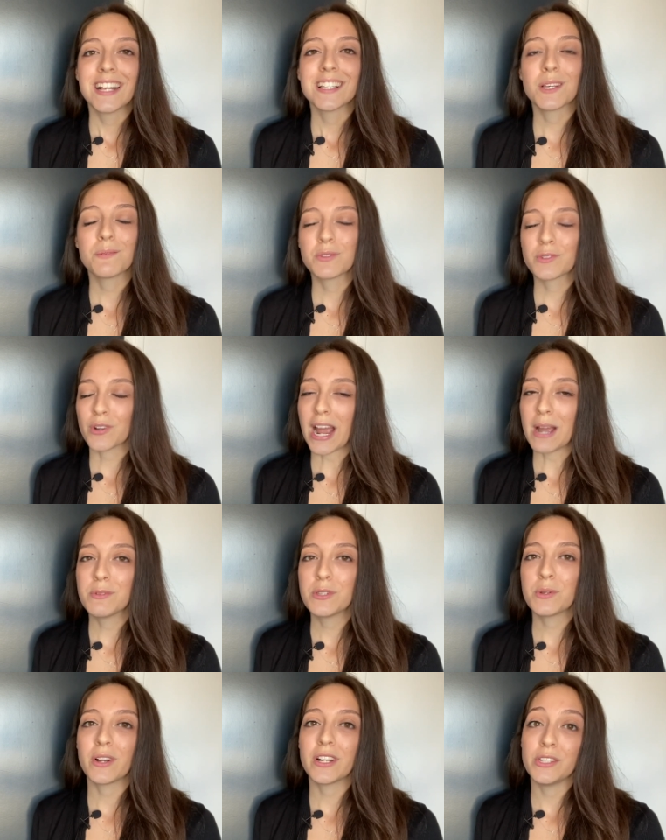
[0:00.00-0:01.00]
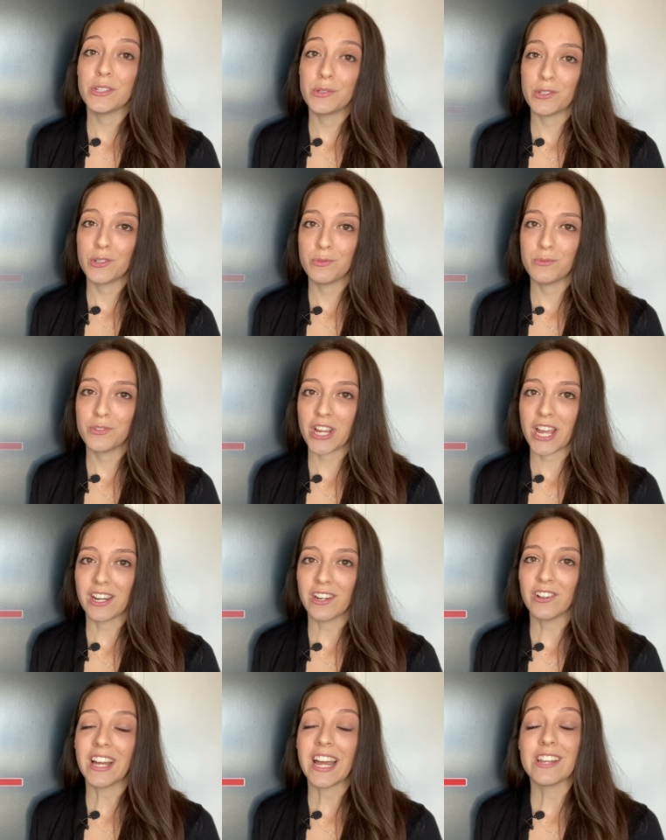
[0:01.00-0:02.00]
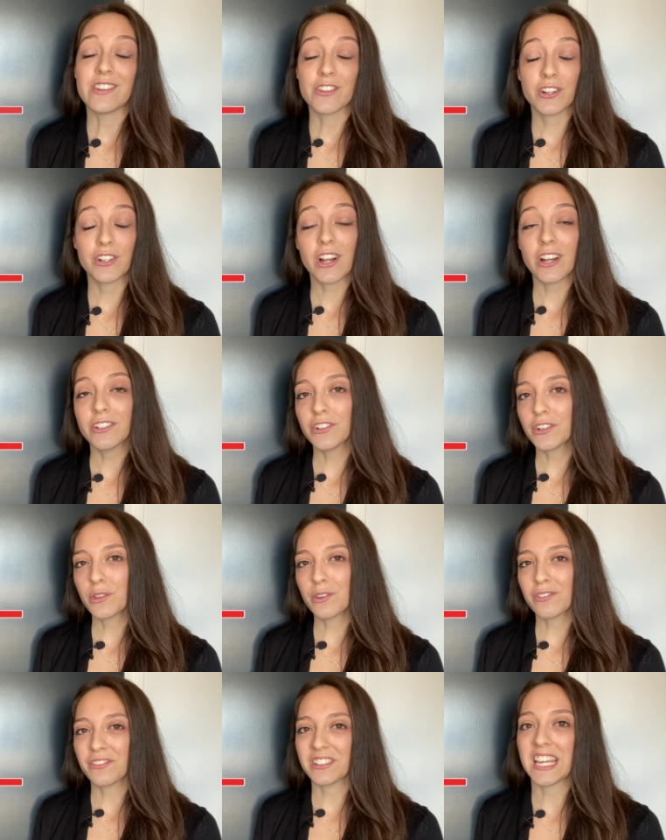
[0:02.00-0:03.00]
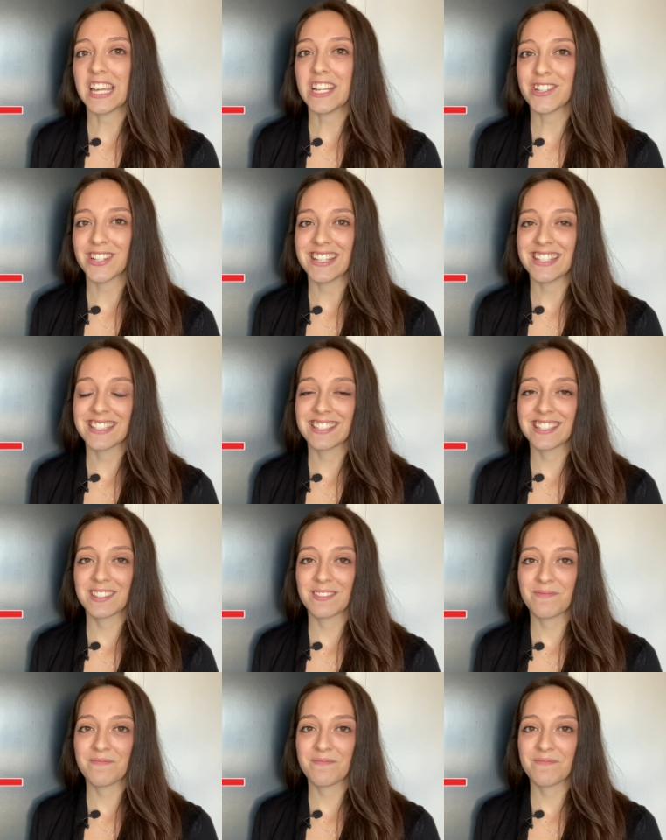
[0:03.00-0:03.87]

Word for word: subscribe to our YouTube channel and turn on your notifications.